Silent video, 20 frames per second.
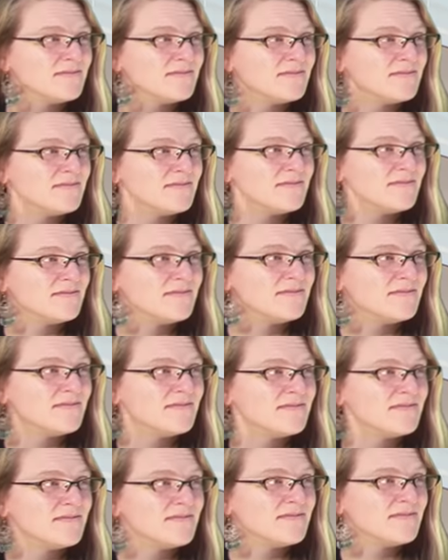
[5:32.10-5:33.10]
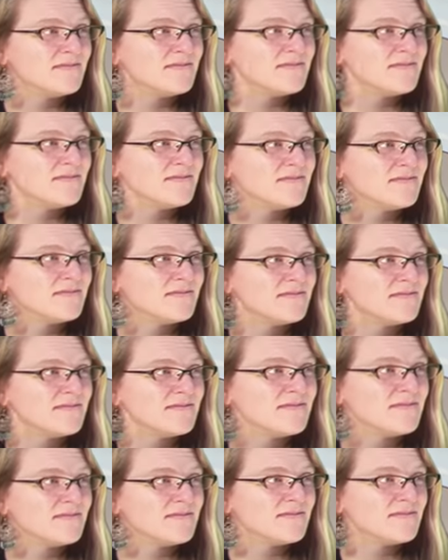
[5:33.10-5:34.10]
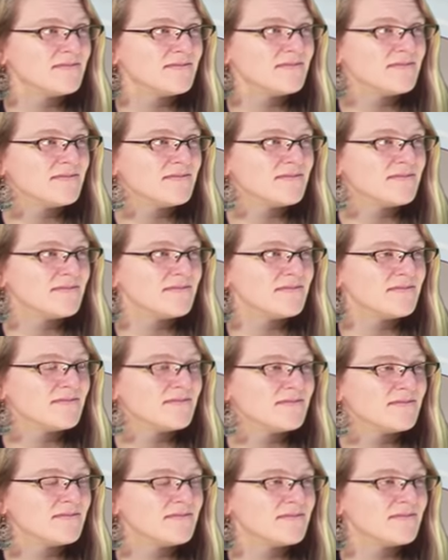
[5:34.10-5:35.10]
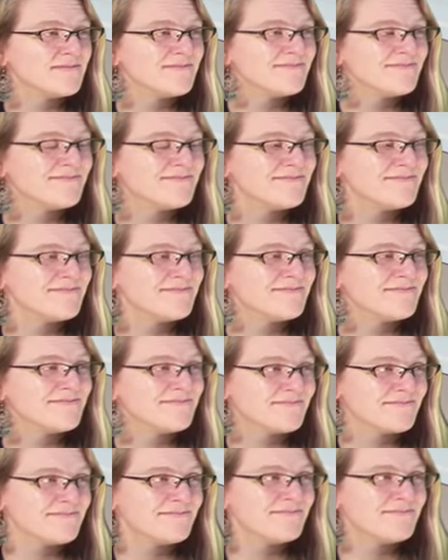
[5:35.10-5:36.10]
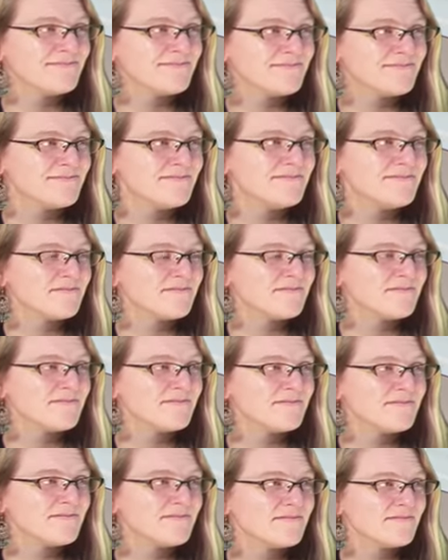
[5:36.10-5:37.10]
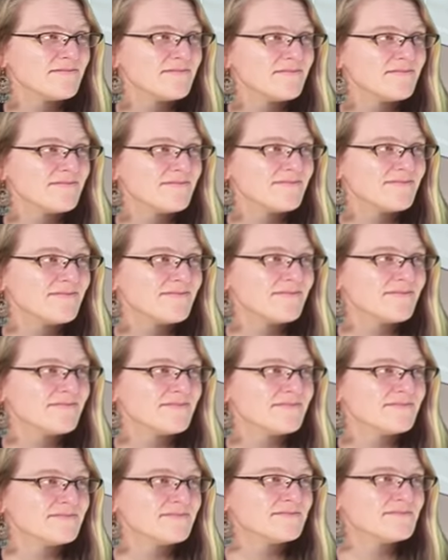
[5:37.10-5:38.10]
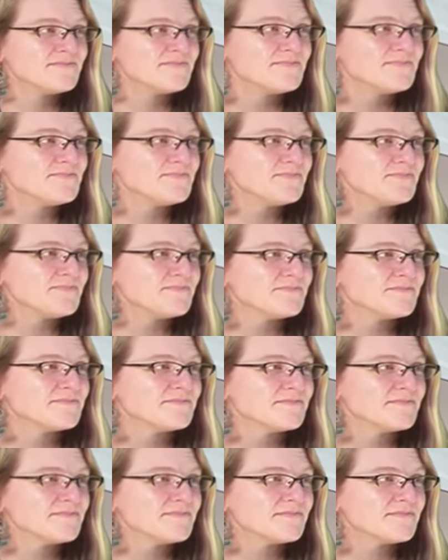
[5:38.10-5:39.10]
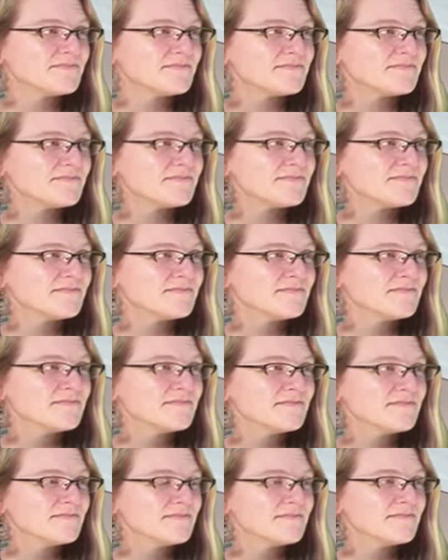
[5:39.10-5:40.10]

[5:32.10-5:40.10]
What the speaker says: (silent)